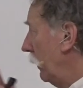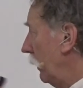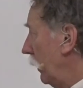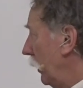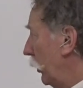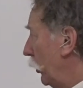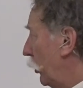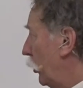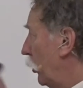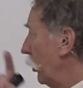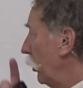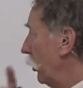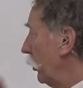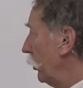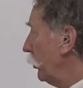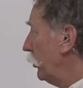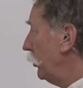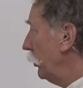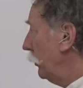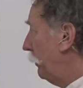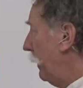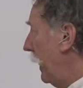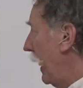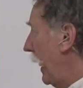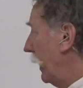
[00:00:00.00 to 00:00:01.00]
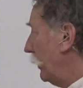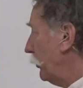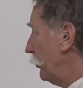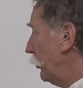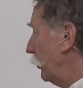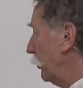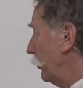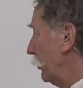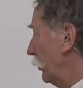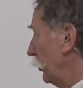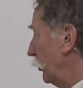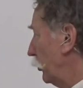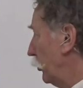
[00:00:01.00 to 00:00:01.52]
Encourage your
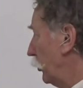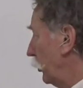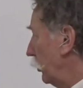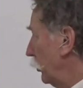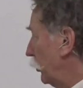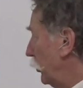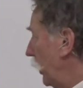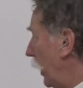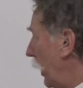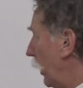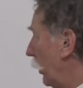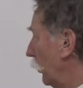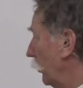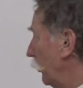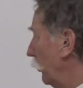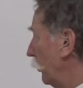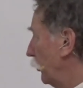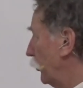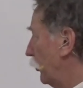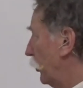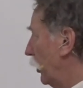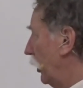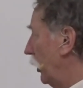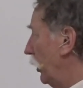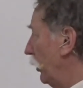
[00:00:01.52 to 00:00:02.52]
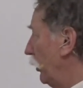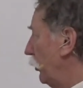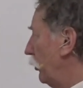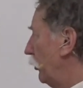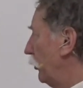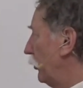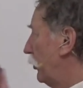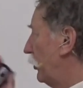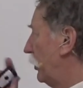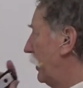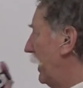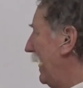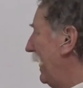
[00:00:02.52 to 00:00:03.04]
pastors and church elders to
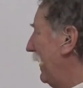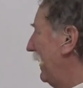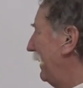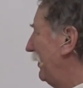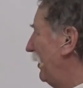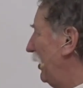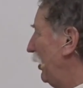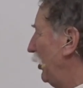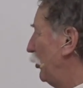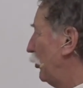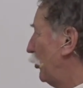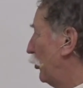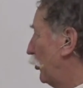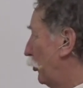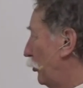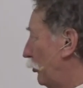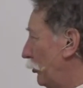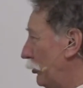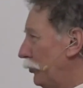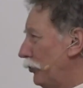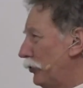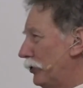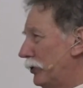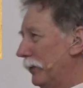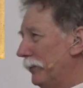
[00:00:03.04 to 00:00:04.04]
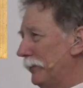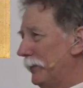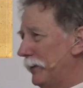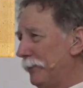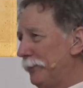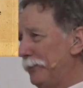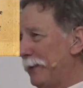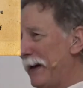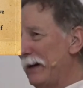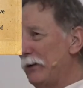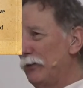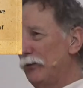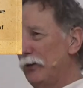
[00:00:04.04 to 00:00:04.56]
understand these truths of the
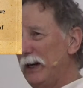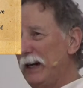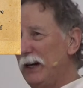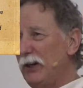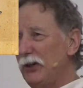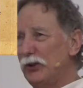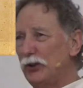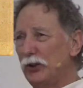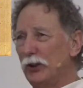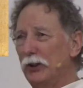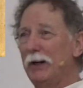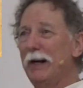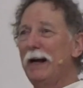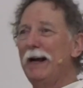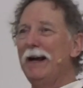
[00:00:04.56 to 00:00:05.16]
foundation